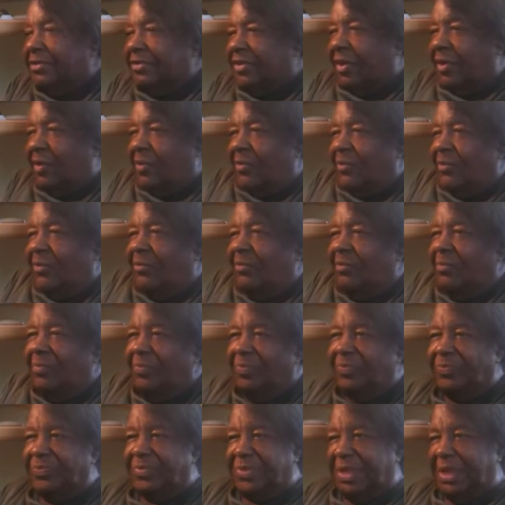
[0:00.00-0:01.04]
So
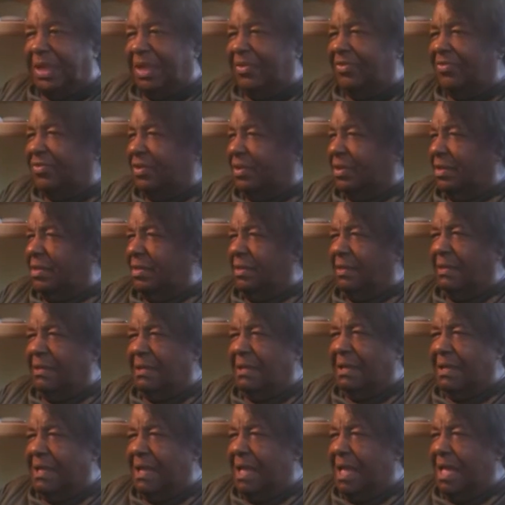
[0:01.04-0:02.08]
I said,
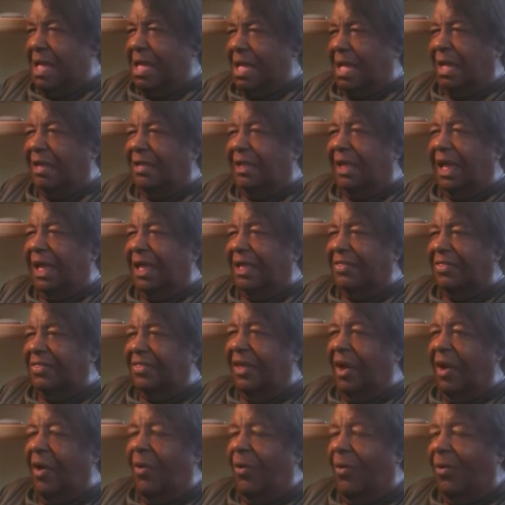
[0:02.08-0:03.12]

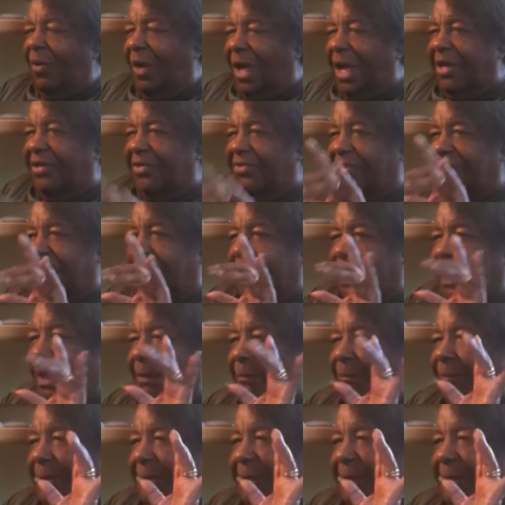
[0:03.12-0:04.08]
no. I said I'll